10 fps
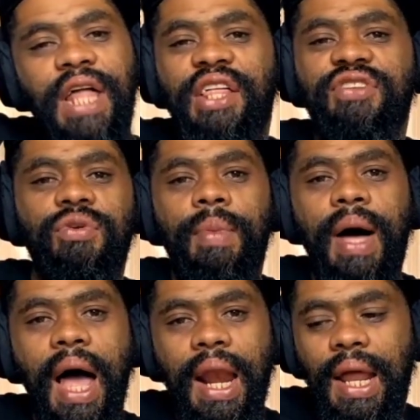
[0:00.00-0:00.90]
Nothing
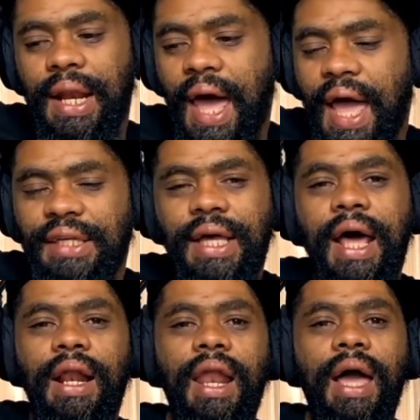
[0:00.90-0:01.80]
so mahala na es
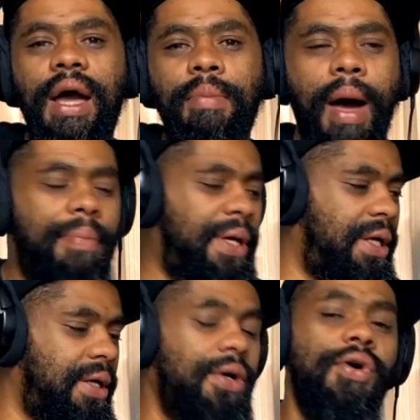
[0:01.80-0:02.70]
kara like a
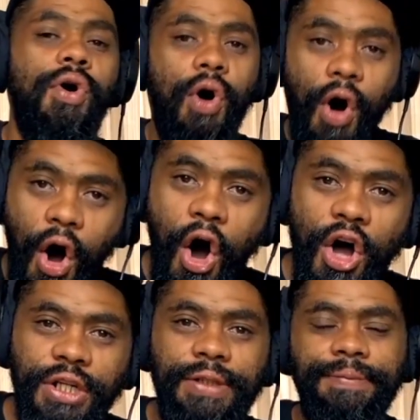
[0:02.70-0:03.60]
Babi.
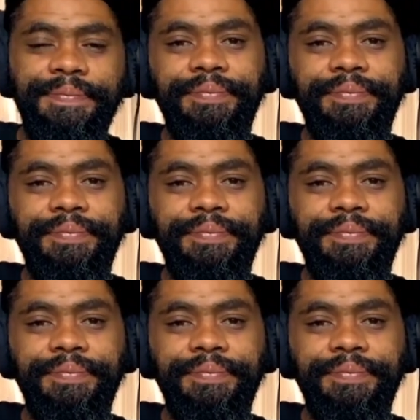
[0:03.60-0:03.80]
Hot!